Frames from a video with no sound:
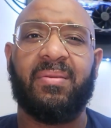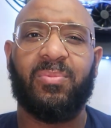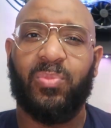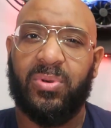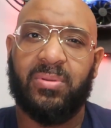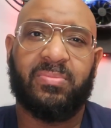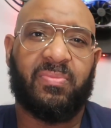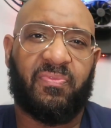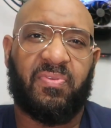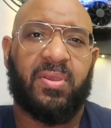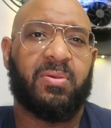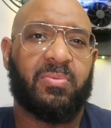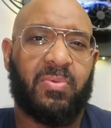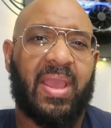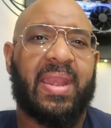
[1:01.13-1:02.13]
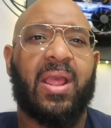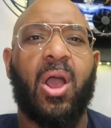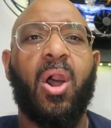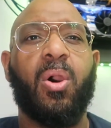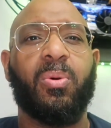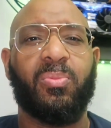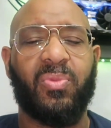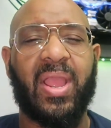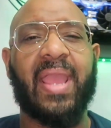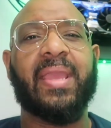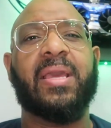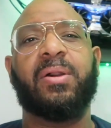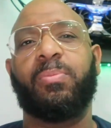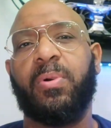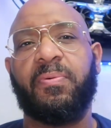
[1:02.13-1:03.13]
it will feel right at home,
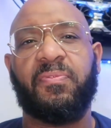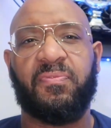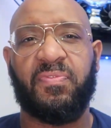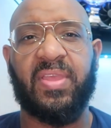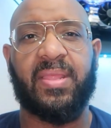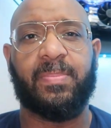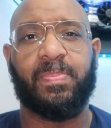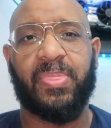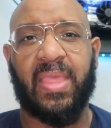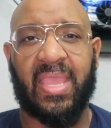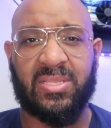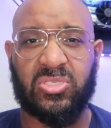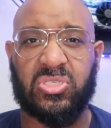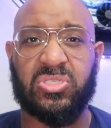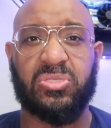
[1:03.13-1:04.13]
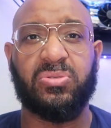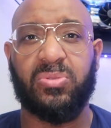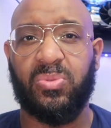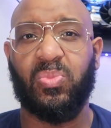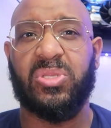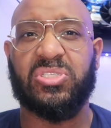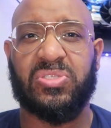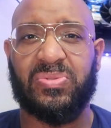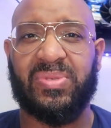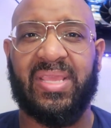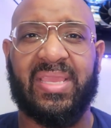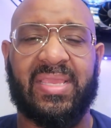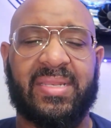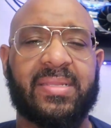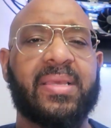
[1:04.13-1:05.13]
right? It will fit and suit what
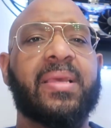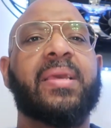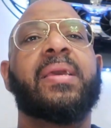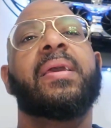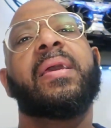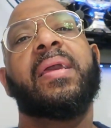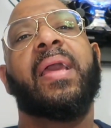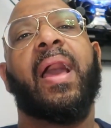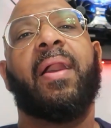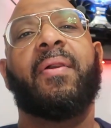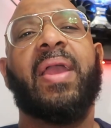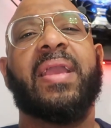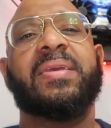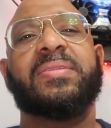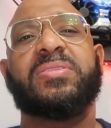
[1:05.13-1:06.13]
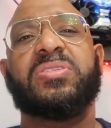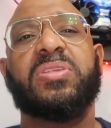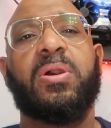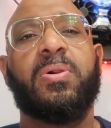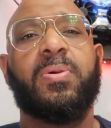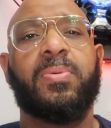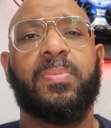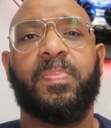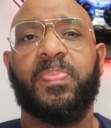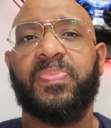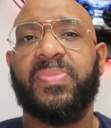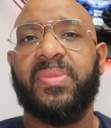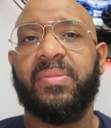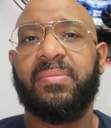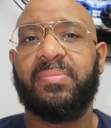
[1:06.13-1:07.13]
you need. All right, so
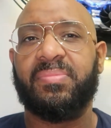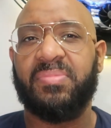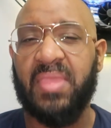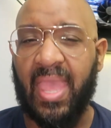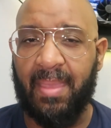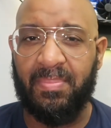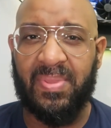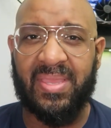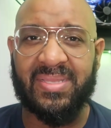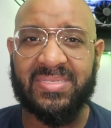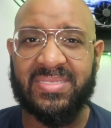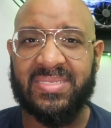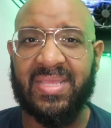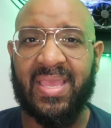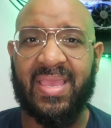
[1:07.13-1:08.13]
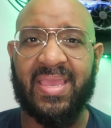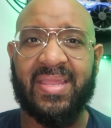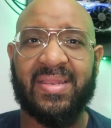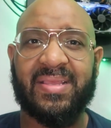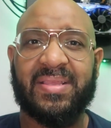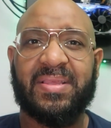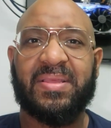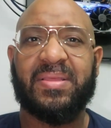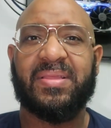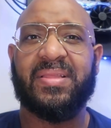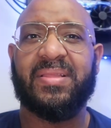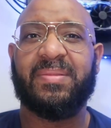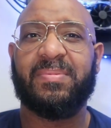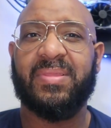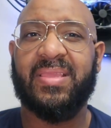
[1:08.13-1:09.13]
that being said,
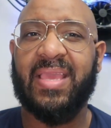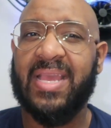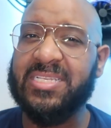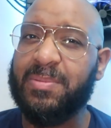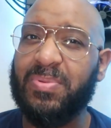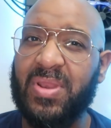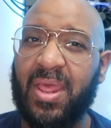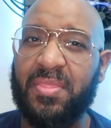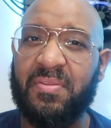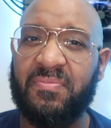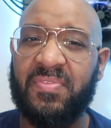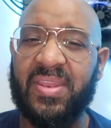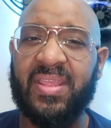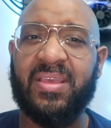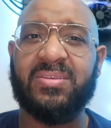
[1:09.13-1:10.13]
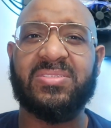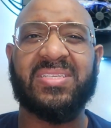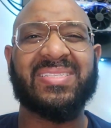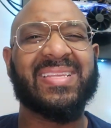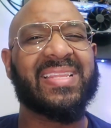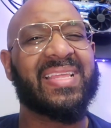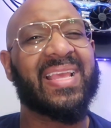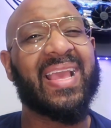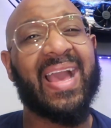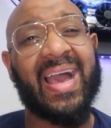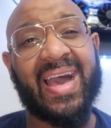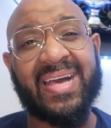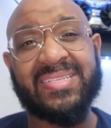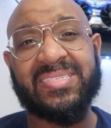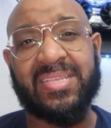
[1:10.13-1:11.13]
catch up on the other videos just to get the
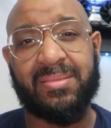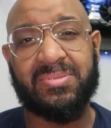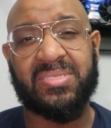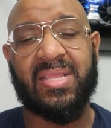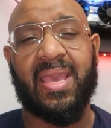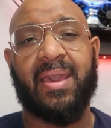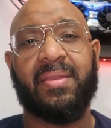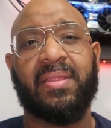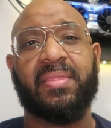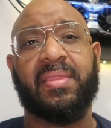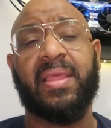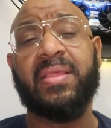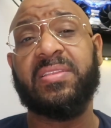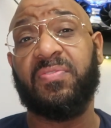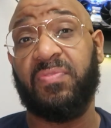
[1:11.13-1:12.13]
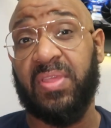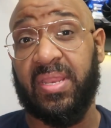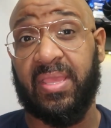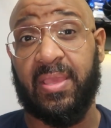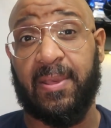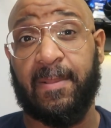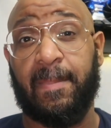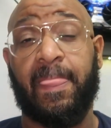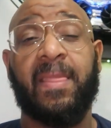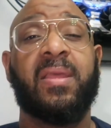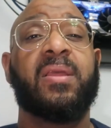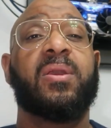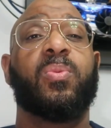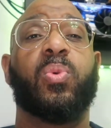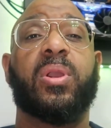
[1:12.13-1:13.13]
concepts down. And in this video,
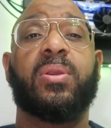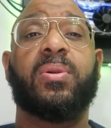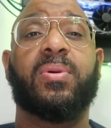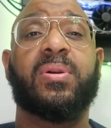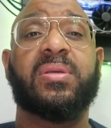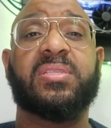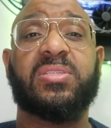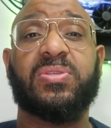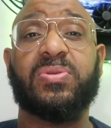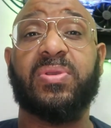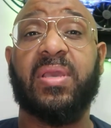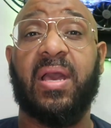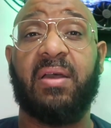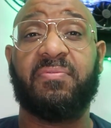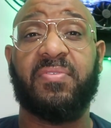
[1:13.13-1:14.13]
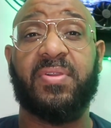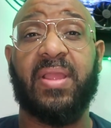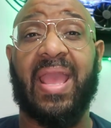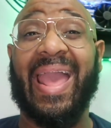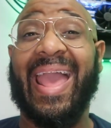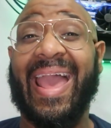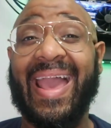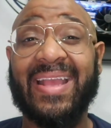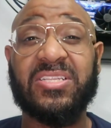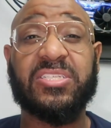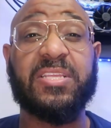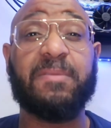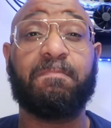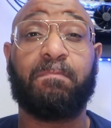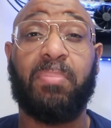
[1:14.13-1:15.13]
we're going to cover
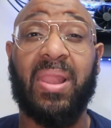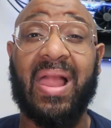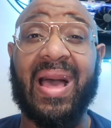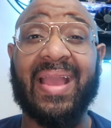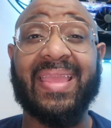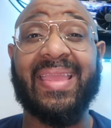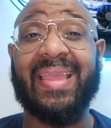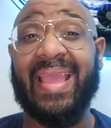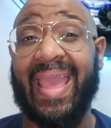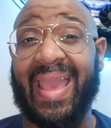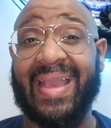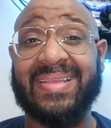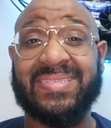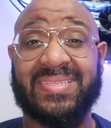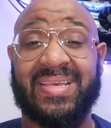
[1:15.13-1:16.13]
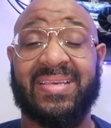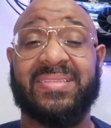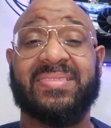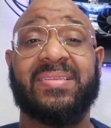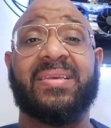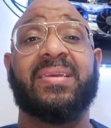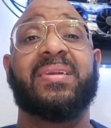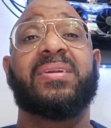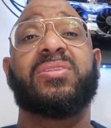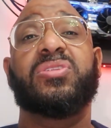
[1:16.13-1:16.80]
actually blocking access